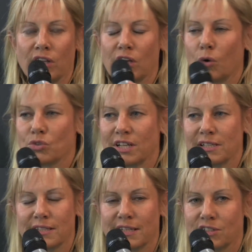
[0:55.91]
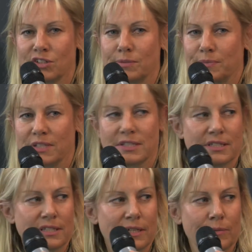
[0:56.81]
in the hotel sector
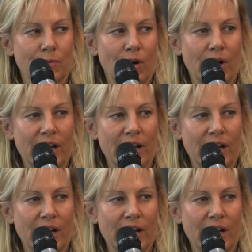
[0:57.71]
because, um,